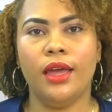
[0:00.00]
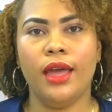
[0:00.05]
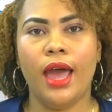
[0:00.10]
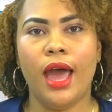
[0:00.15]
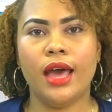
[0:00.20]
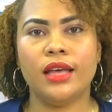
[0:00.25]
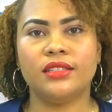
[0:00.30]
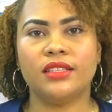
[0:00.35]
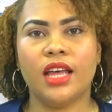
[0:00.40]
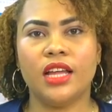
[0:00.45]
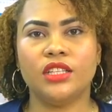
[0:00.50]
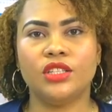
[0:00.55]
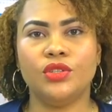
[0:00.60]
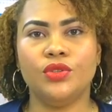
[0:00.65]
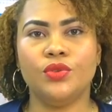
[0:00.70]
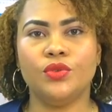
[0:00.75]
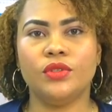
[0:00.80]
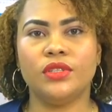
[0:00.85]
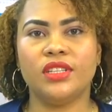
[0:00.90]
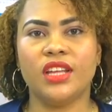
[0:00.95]
As at
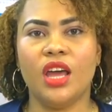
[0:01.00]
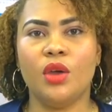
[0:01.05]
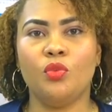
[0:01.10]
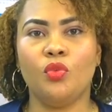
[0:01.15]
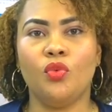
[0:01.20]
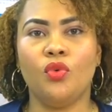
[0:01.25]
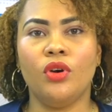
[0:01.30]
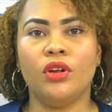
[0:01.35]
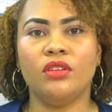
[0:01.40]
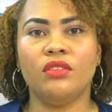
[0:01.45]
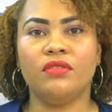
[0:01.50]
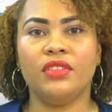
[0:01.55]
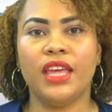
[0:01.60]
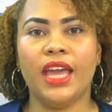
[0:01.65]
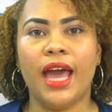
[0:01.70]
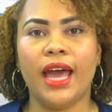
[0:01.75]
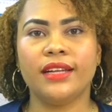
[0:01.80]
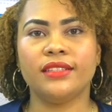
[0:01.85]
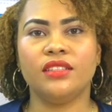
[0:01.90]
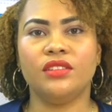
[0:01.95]
newstime, one of the
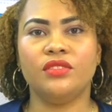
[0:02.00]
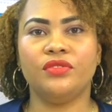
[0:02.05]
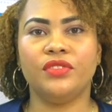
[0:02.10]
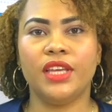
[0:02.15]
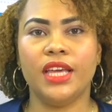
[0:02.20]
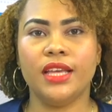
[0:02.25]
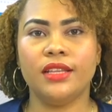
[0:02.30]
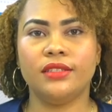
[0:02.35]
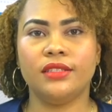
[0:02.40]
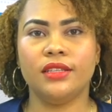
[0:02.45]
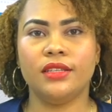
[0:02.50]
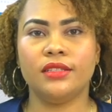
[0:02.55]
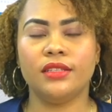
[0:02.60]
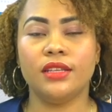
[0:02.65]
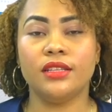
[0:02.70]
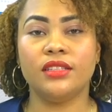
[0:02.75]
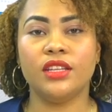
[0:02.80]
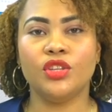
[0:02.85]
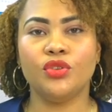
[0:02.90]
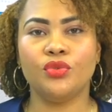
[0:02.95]
active cases
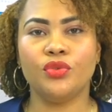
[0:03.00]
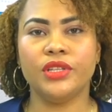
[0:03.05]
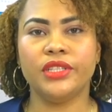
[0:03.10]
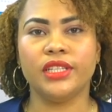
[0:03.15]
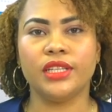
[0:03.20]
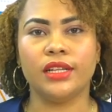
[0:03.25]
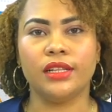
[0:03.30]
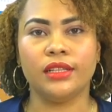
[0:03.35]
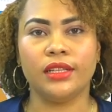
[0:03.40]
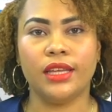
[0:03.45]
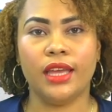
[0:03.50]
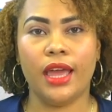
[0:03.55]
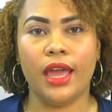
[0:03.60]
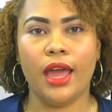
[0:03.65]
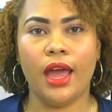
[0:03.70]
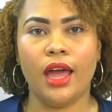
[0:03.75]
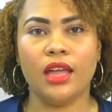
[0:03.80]
is in critical care